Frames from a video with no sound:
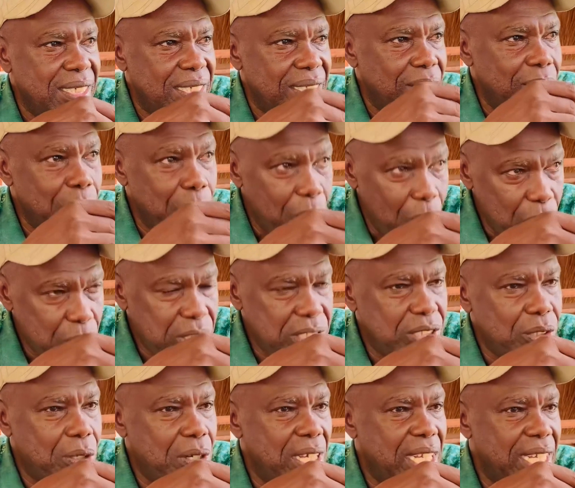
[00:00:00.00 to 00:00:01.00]
knows
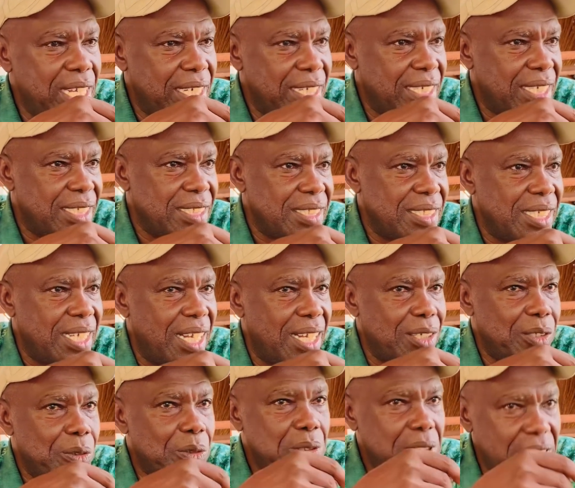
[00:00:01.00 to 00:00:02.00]
your areas and
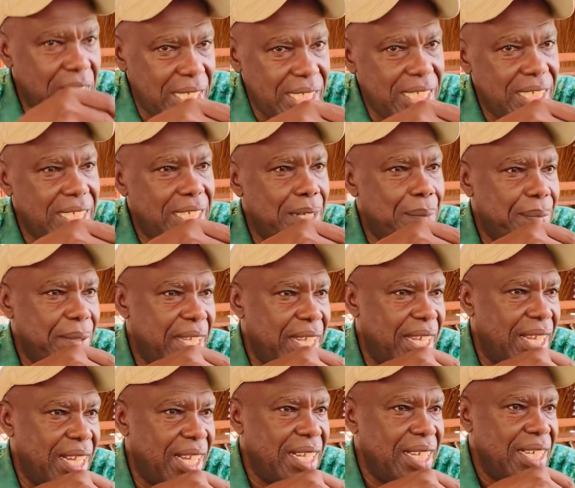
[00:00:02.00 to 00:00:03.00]
you taking them
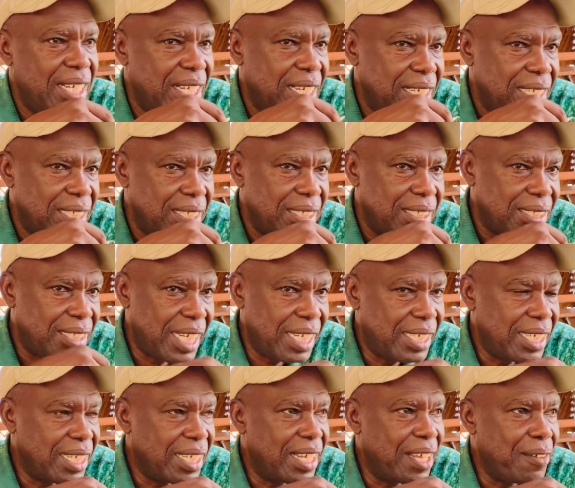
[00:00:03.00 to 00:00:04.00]
there,
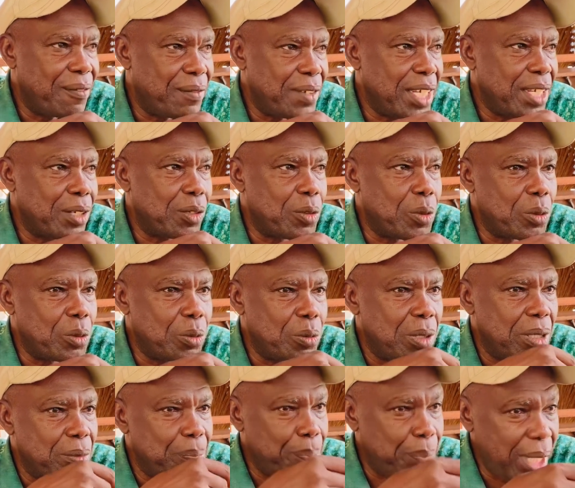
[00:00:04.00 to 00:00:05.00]
taking a vehicle,
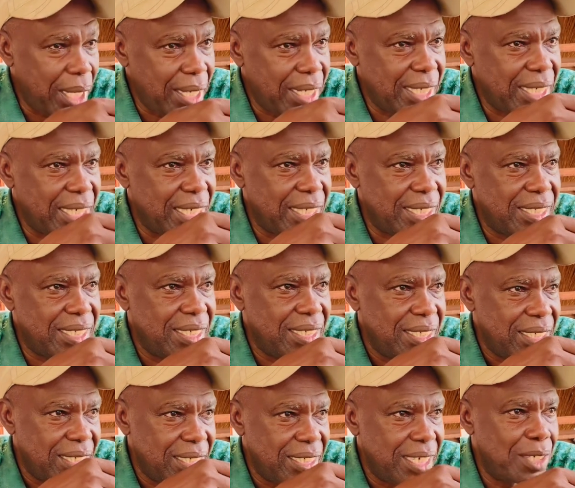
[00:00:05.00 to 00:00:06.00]
paying it,
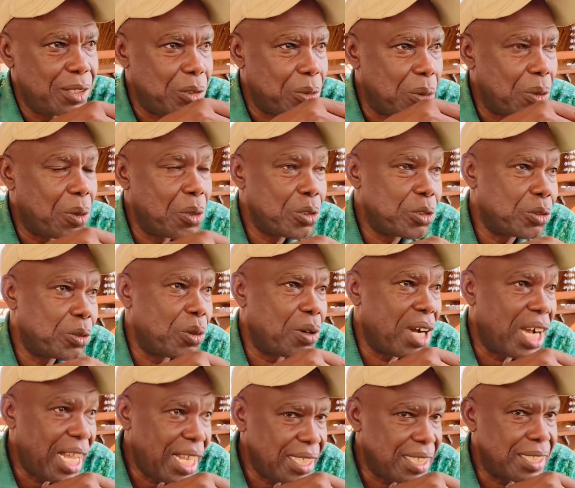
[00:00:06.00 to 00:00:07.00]
then you also
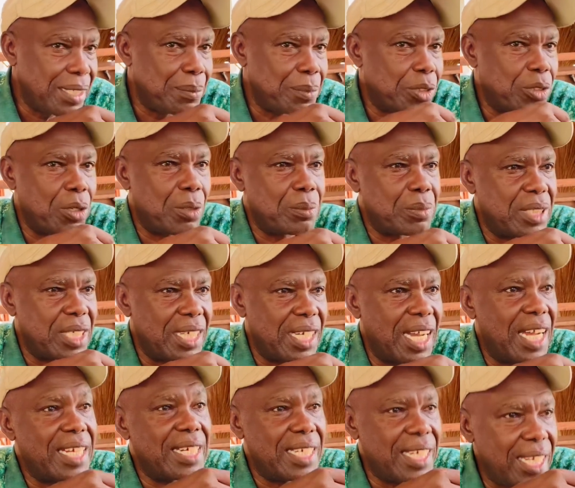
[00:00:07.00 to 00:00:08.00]
ask them something.
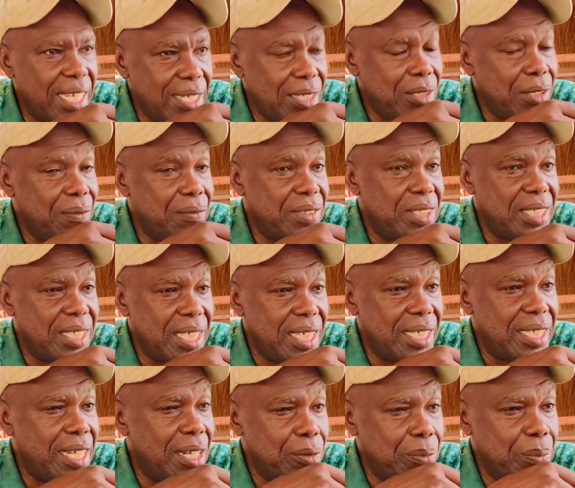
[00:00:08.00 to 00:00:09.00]
At the end of the day,
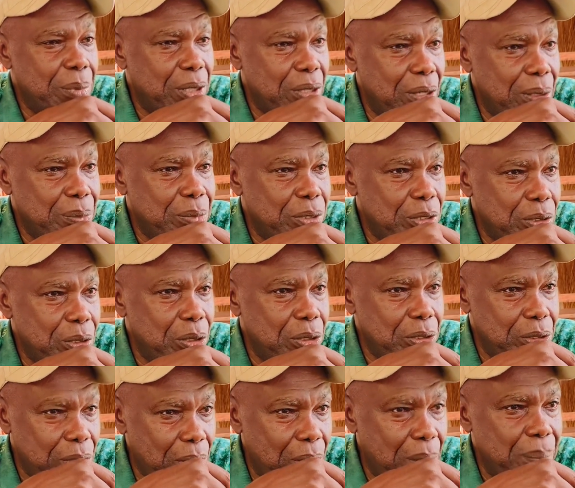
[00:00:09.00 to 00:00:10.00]
that becomes your
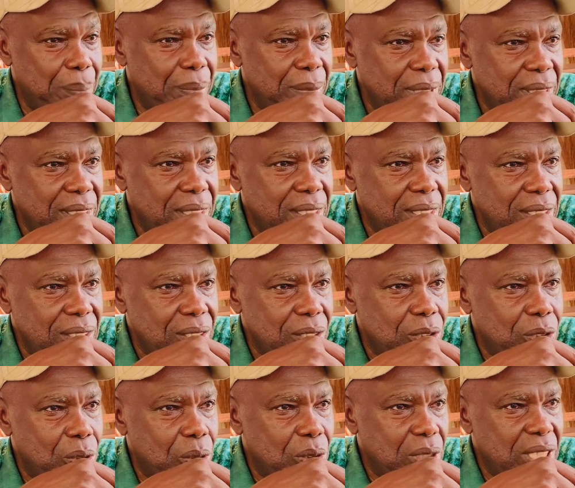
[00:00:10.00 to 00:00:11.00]
job.
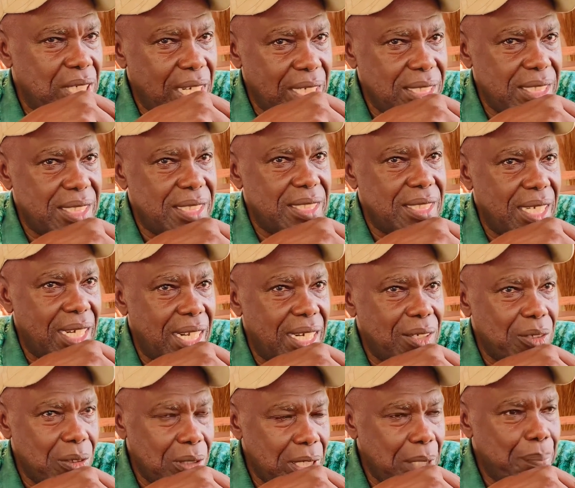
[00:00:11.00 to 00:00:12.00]
So that's
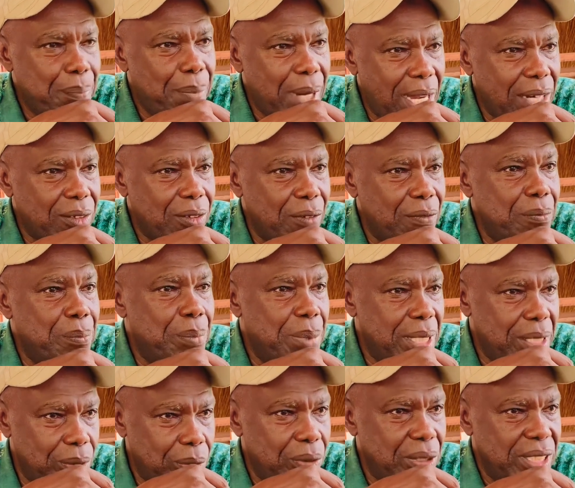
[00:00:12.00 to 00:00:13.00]
another part of
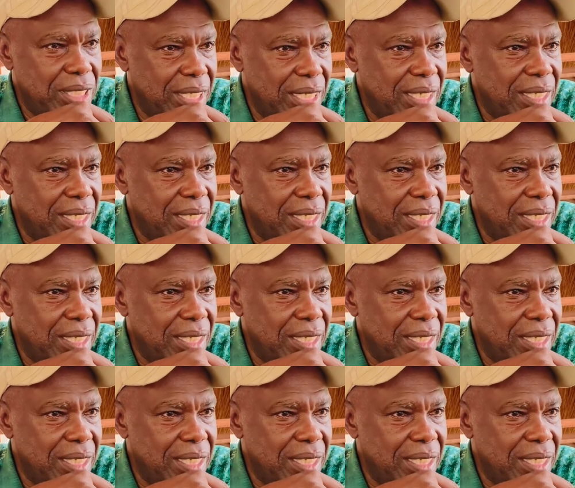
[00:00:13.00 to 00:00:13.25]
bird watching.